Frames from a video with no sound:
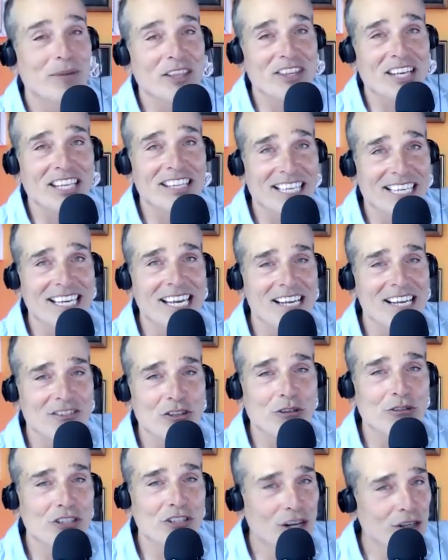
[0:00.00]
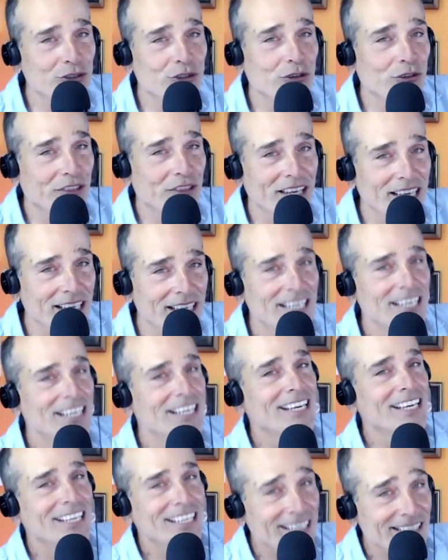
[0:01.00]
But the, the cancel culture thing
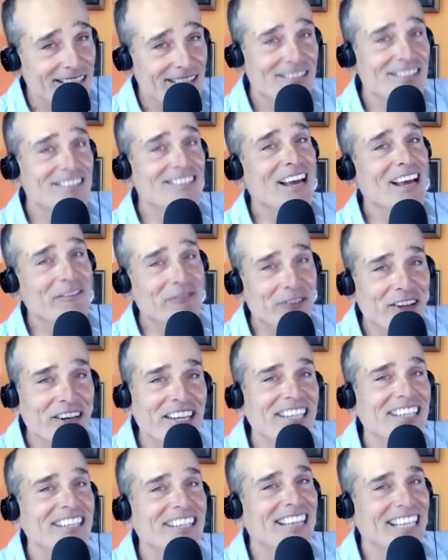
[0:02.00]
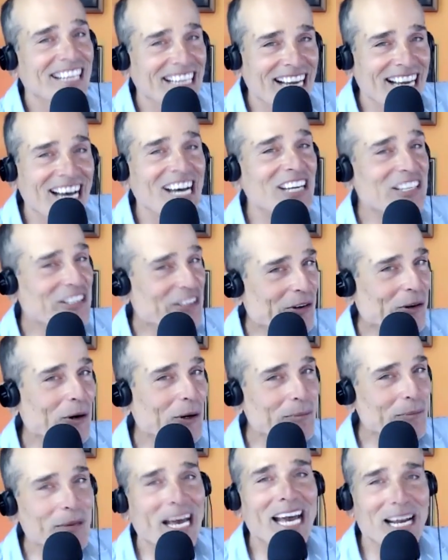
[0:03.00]
is definitely on
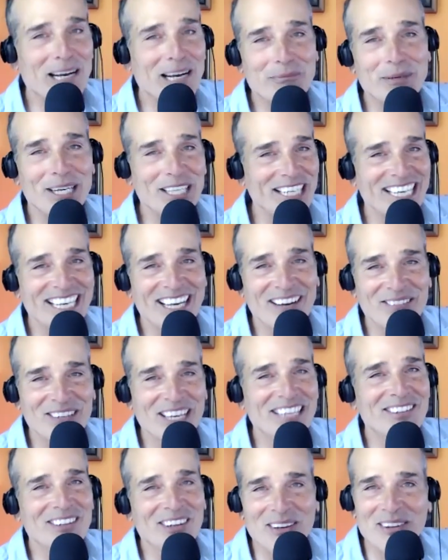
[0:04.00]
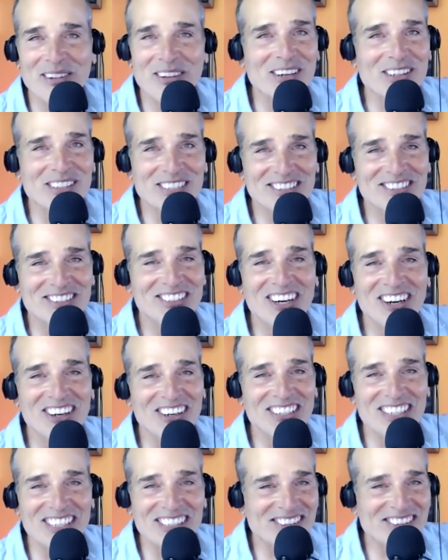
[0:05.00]
your back, buddy. I mean, there, yeah. there's a
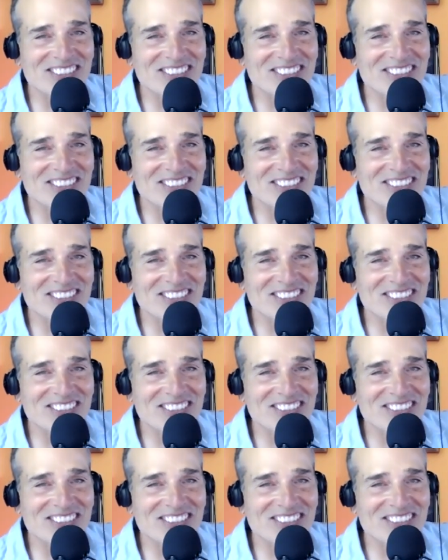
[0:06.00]
target.